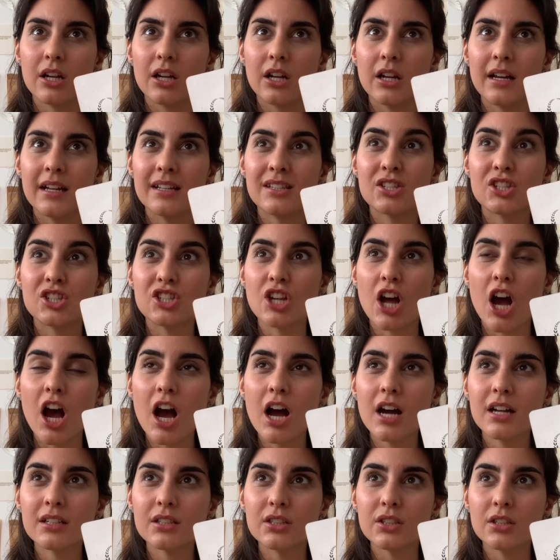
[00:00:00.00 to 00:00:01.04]
it's
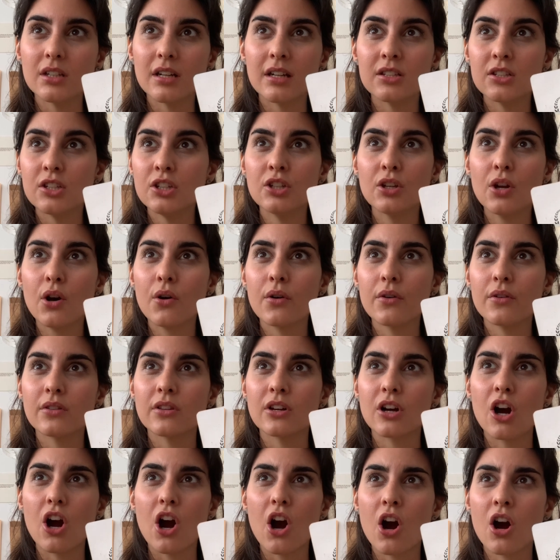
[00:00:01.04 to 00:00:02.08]
not, you know,
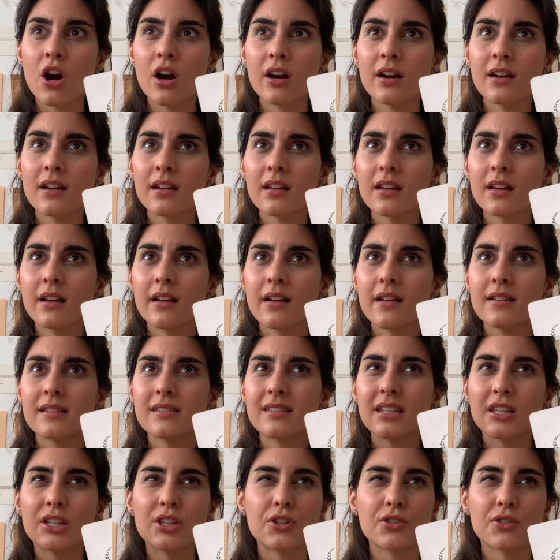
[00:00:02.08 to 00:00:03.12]
there aren't
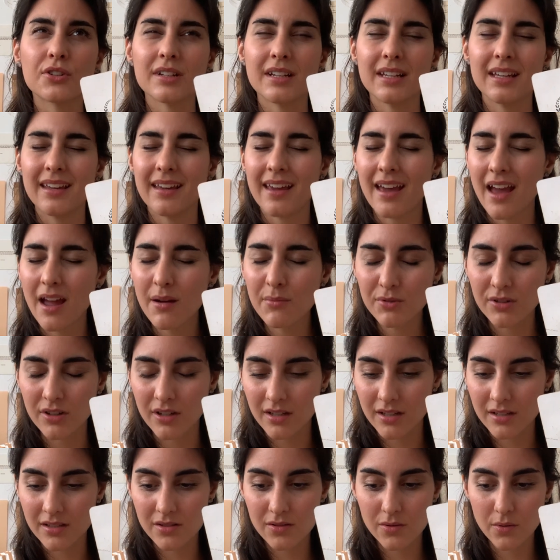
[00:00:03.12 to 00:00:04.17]
security
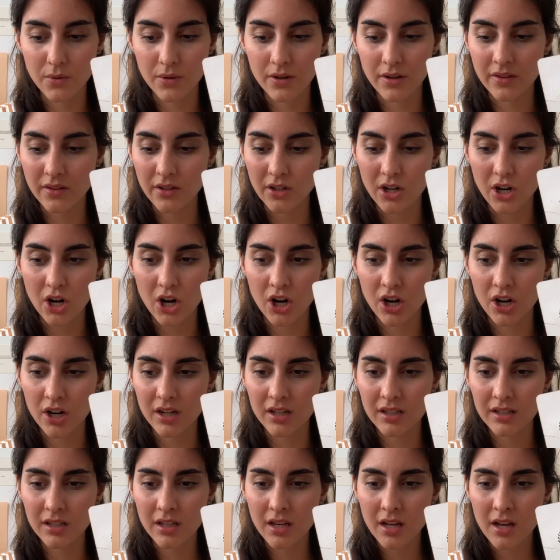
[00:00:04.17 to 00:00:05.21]
cameras, or there aren't